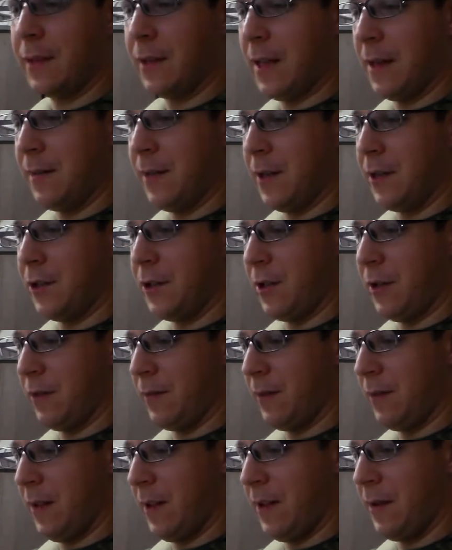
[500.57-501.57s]
I'm not
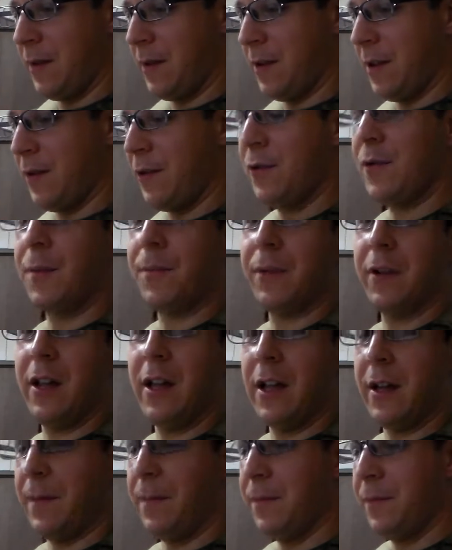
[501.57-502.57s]
sure. I mean, you could
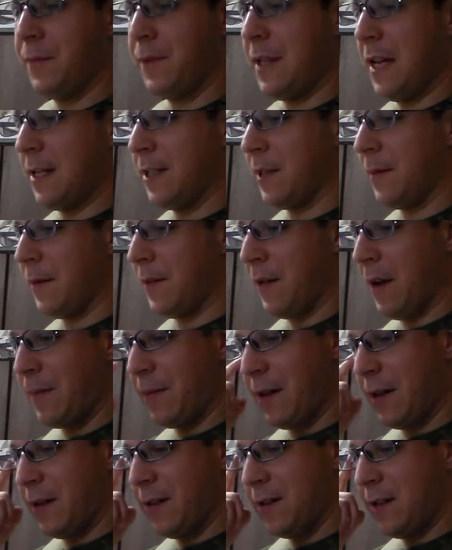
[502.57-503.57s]
probably attach something, but I'm
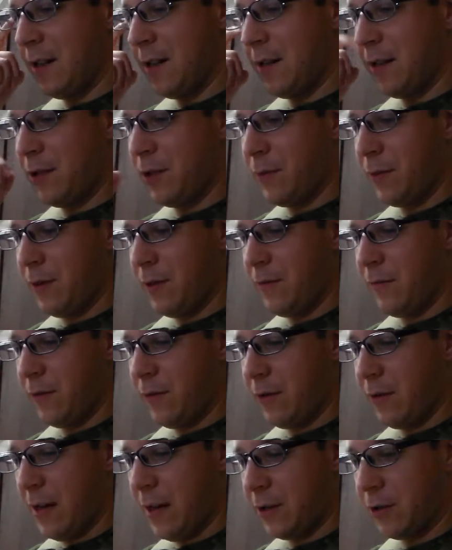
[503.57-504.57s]
not entirely sure what they're
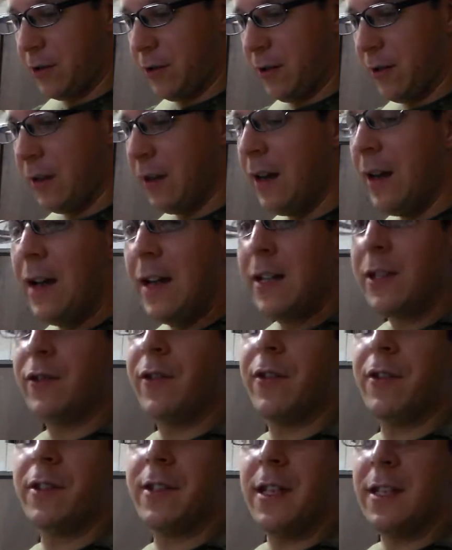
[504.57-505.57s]
for, actually. It's
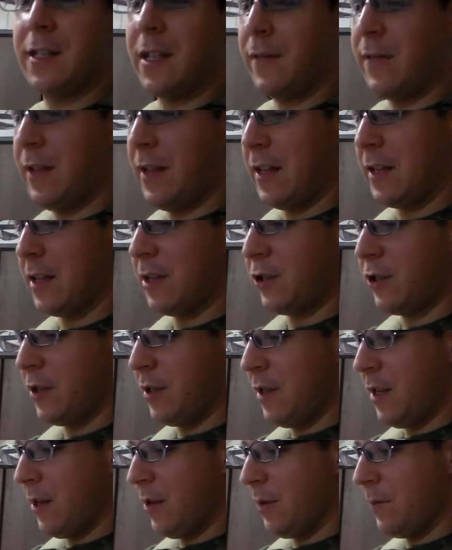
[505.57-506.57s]
one of those things I feel like I
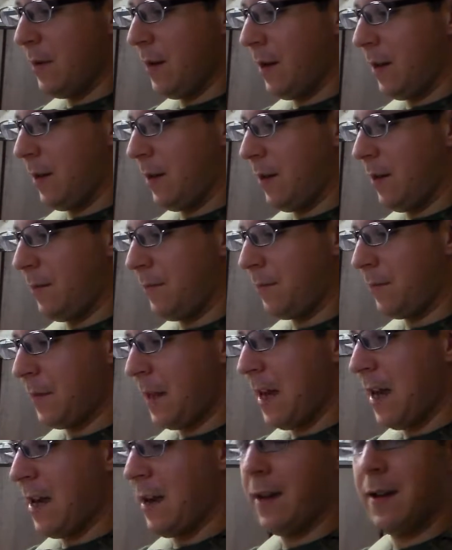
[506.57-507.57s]
should know, but
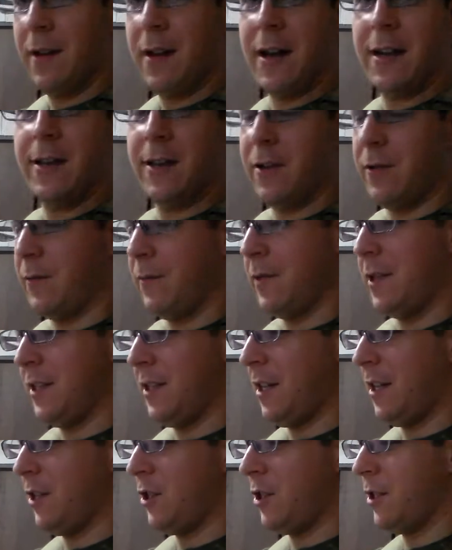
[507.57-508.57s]
hey, I don't.
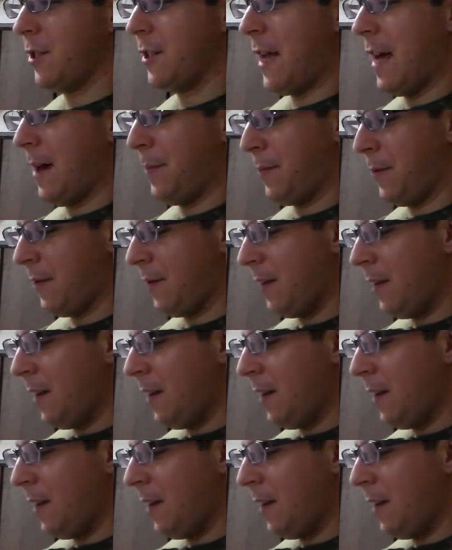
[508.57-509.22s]
Intelligence gap.